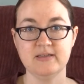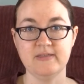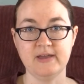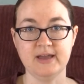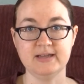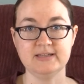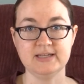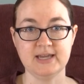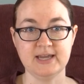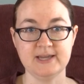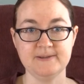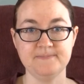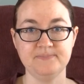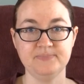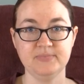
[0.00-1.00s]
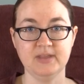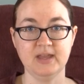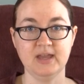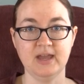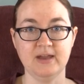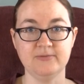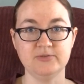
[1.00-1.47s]
that day
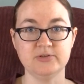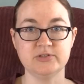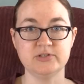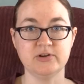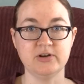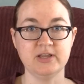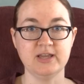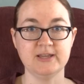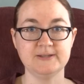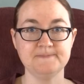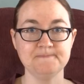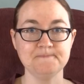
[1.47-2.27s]
after starting it.